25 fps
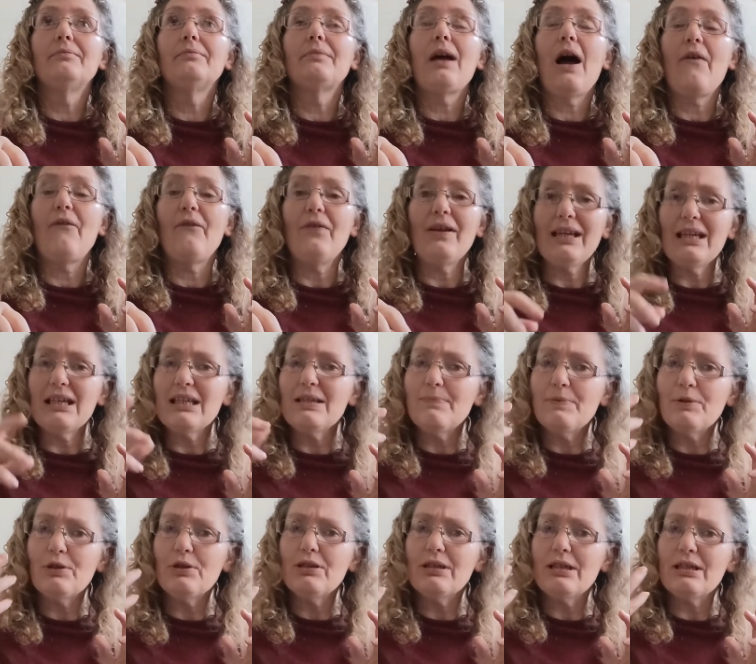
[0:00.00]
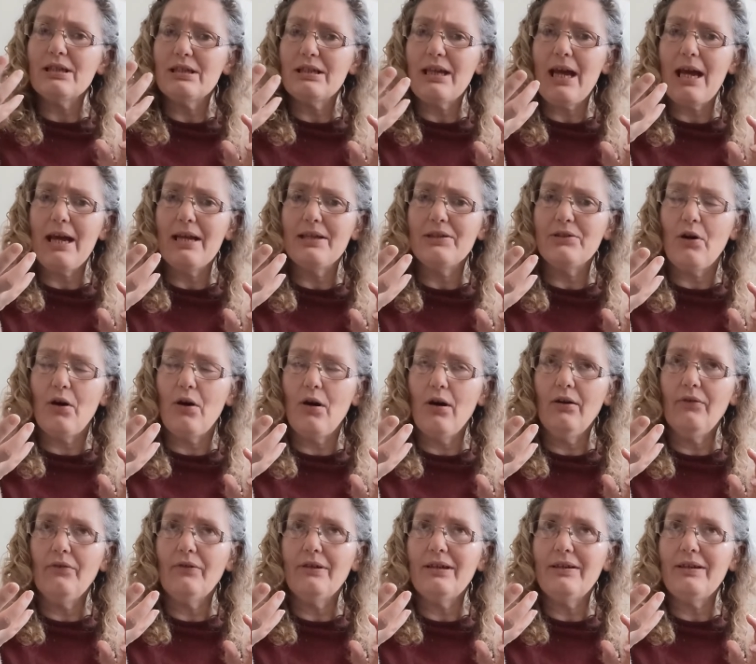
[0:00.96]
I think it's because it's turned
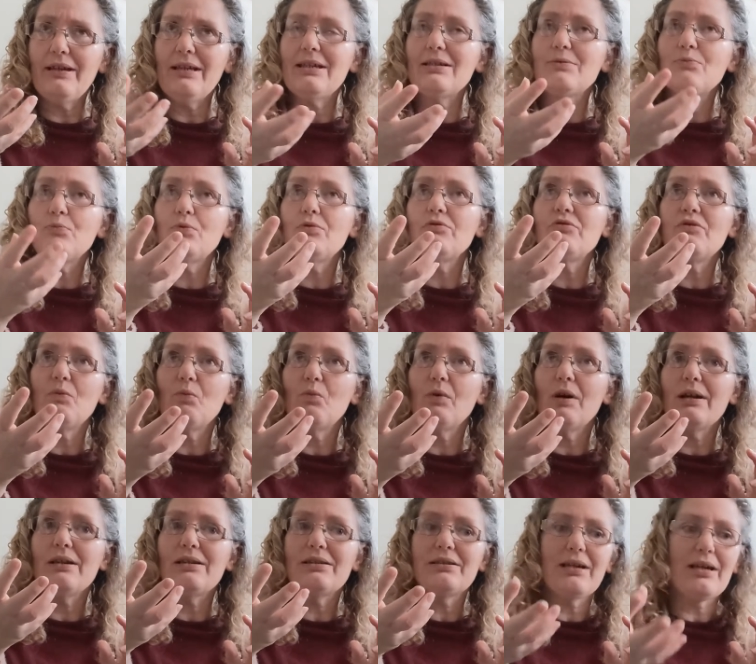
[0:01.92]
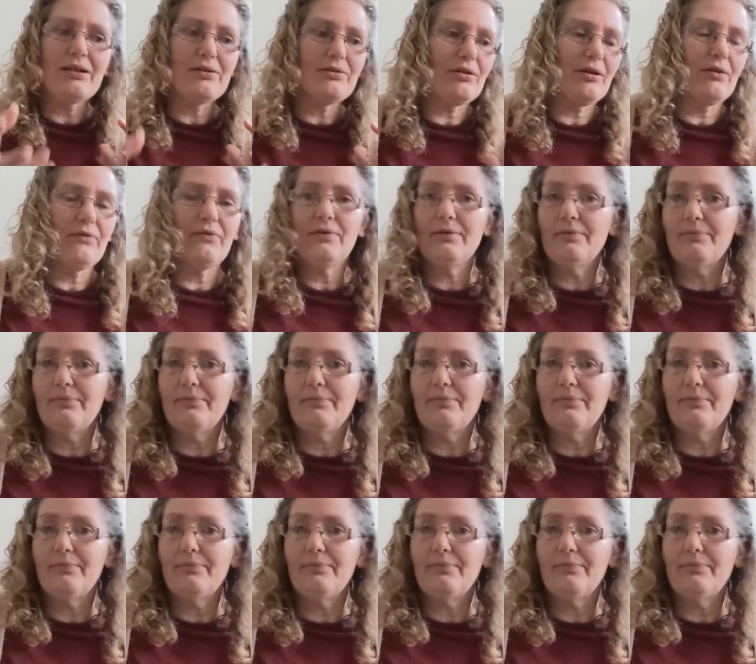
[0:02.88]
off and he's wondering why it's turned off.